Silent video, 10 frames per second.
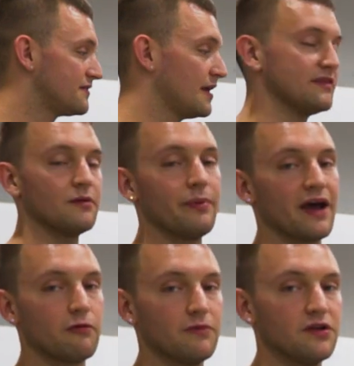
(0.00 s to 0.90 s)
tint the
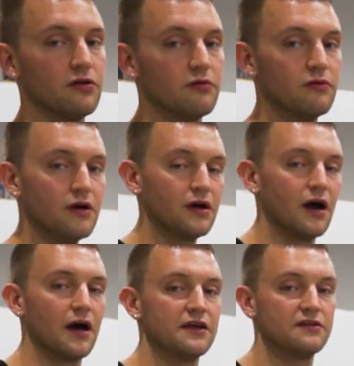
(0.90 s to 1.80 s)
back window
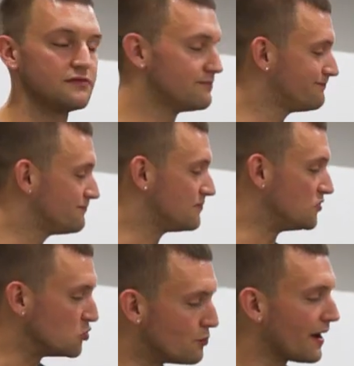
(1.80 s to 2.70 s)
on a
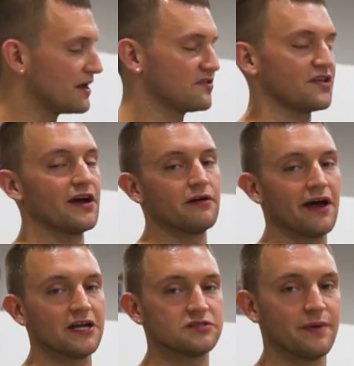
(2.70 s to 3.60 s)
new body style
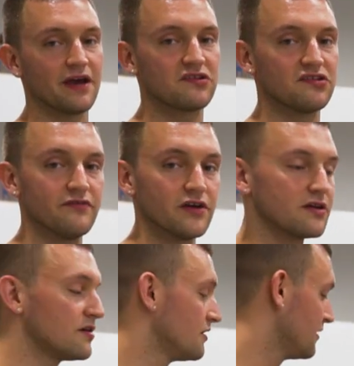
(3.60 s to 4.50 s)
hatchback Civic.
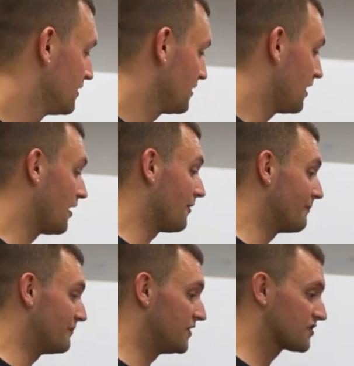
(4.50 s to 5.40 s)

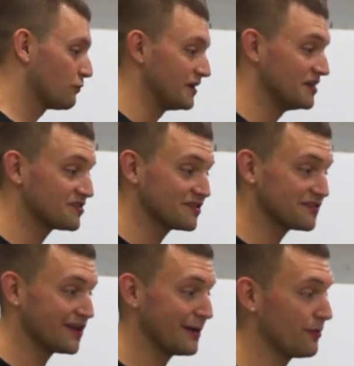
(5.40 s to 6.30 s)
Um, this one isn't the
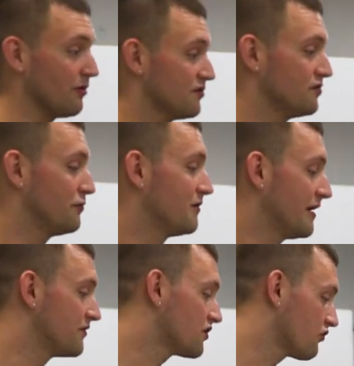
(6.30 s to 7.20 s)
Type R, so we don't have the